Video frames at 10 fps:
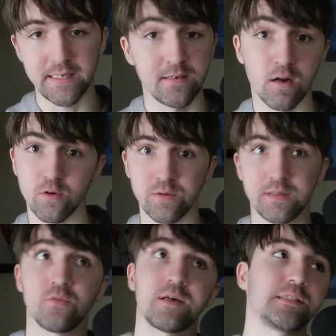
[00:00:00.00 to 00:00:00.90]
Not only
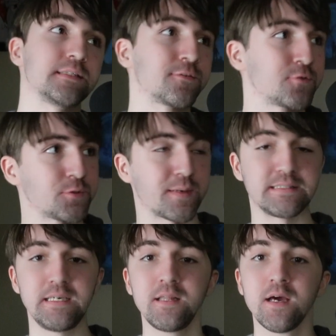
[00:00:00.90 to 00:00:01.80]
do I see a difference in my
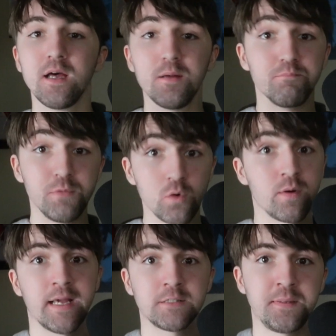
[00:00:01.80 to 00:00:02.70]
teeth, mewing
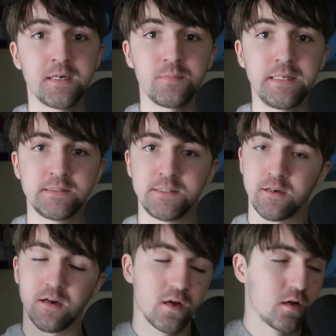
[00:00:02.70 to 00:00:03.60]
has become
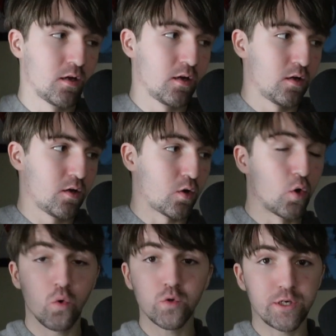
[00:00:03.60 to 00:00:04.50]
easier.
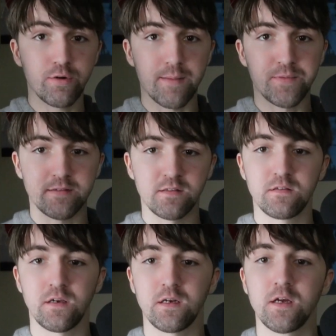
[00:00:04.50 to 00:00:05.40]
Holy crap, that's
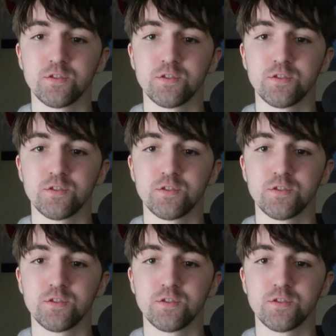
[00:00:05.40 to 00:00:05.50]
insane.